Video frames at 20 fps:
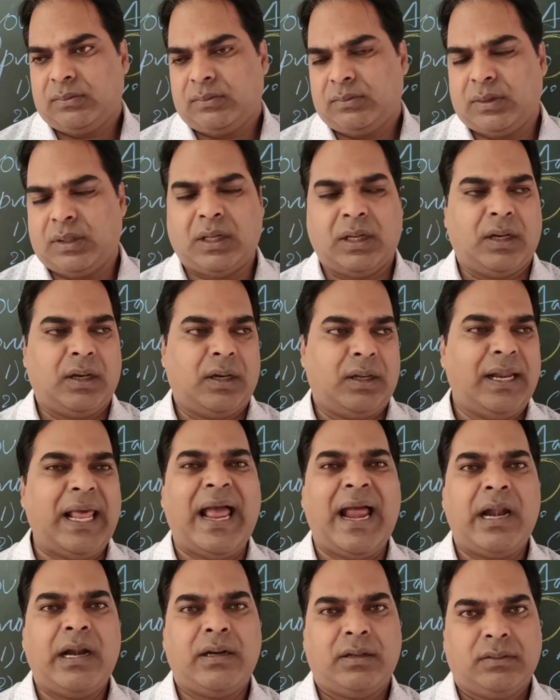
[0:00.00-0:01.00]

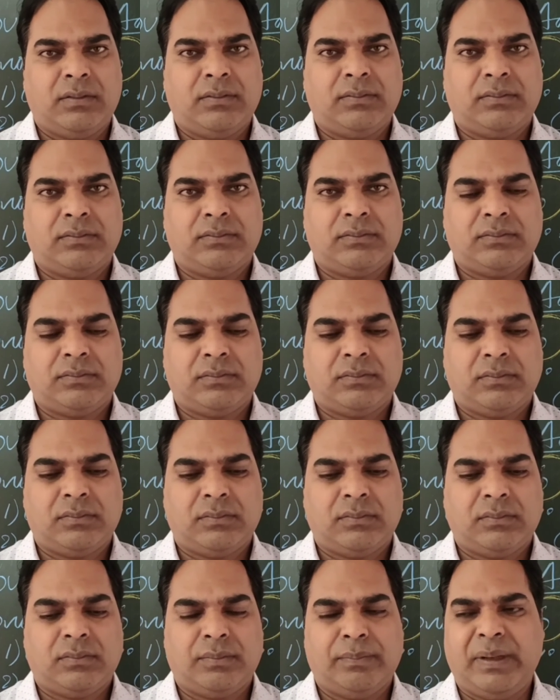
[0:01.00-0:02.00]
land,
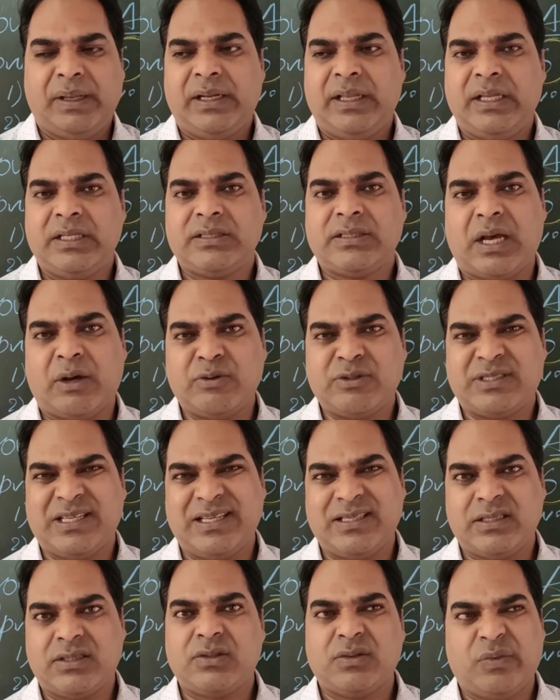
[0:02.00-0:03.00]
buildings,
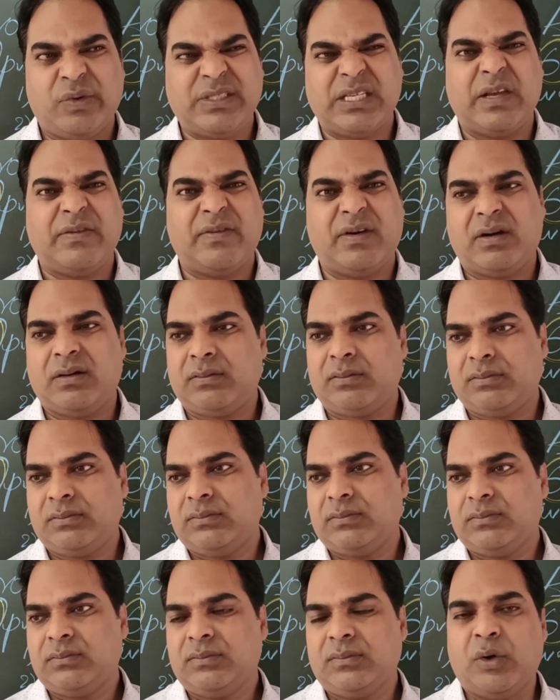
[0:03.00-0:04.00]
houses, whichever,
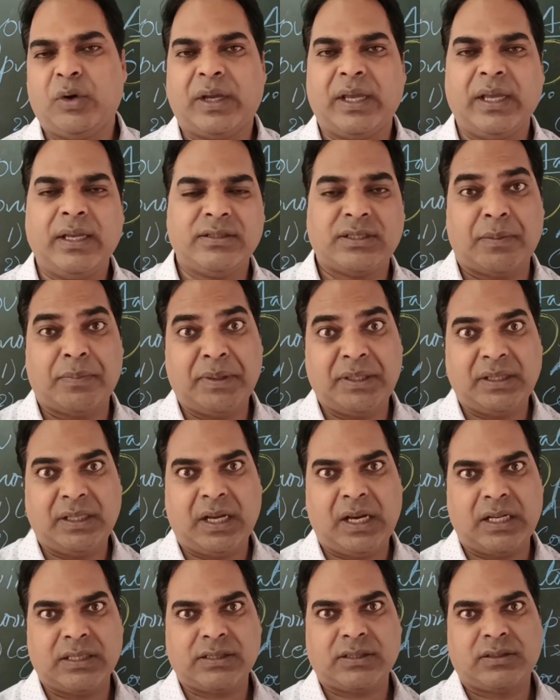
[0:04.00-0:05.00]
okay,
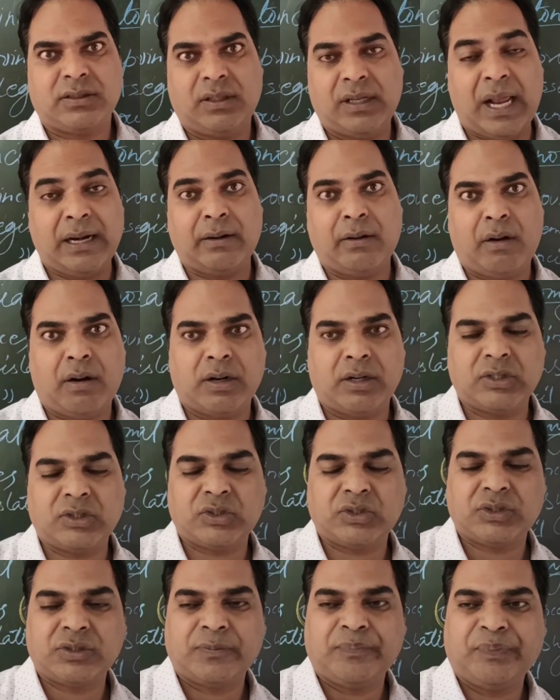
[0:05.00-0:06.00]
zamindars,
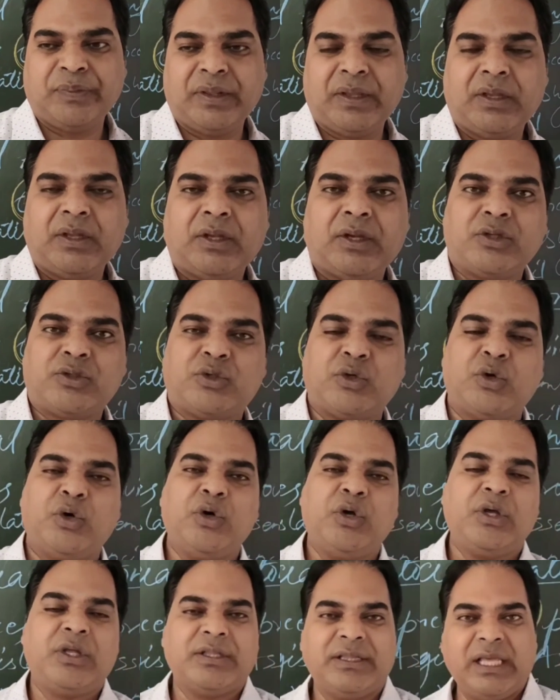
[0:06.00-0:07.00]
landlords.
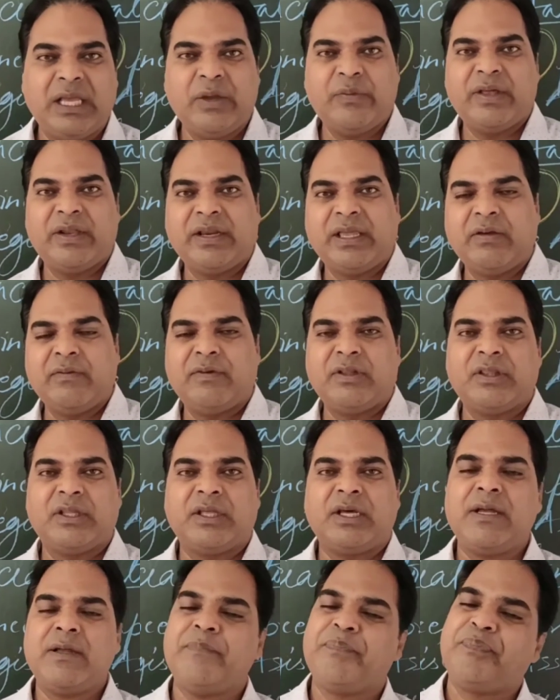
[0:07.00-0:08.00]
So they were given
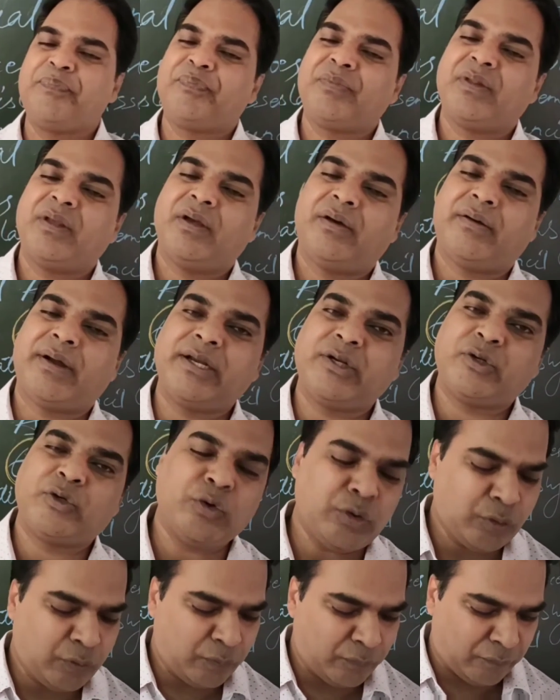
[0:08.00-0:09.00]
the right
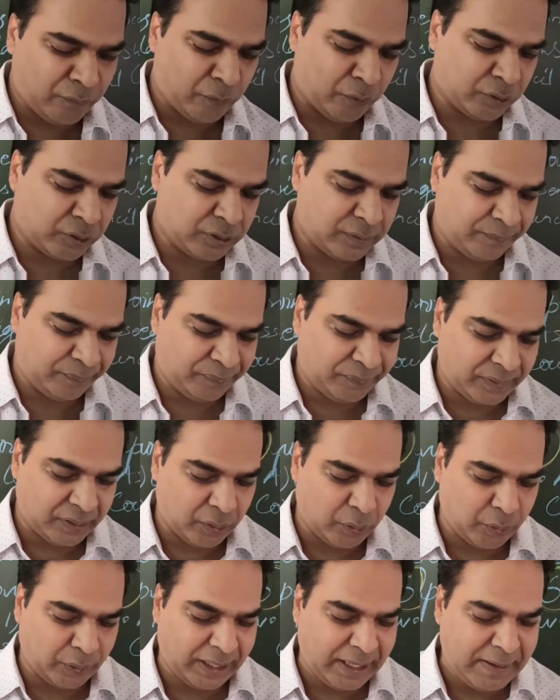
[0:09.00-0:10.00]
to vote.
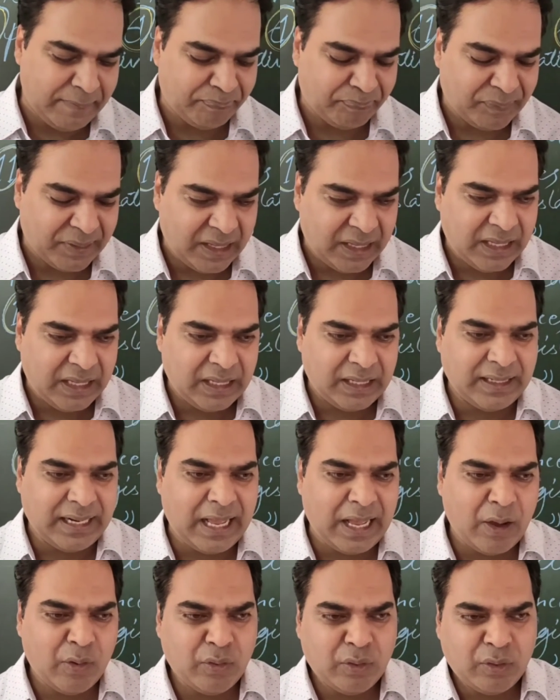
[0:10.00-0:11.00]
Okay.
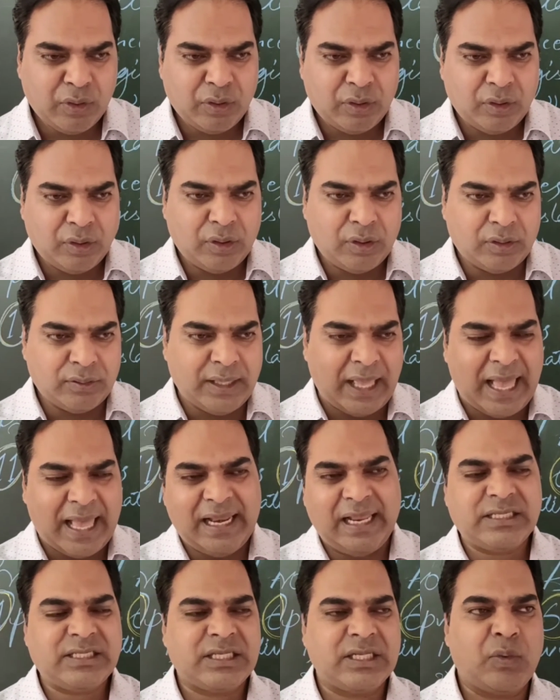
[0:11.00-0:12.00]
Now the
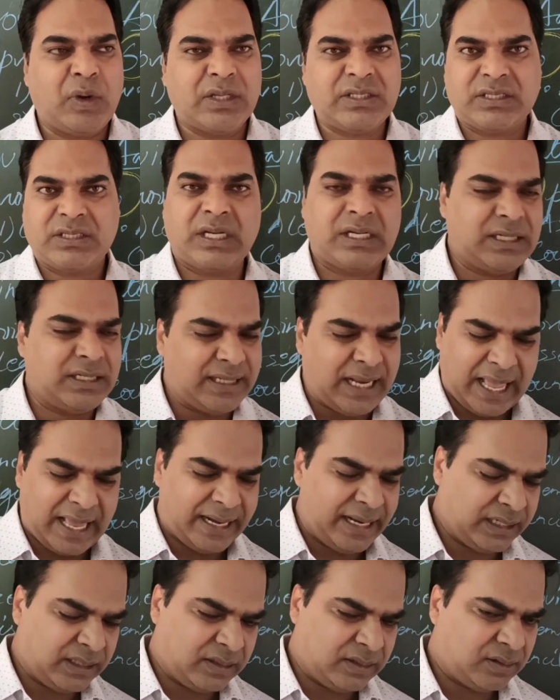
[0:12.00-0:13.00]
election was done
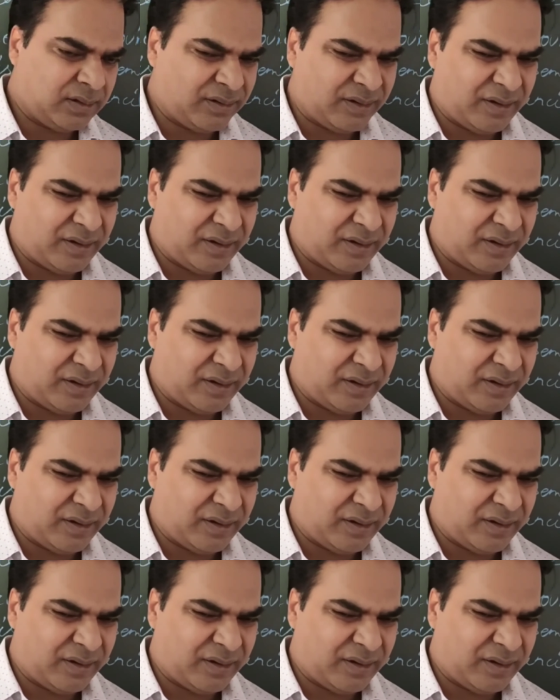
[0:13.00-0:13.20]
direct.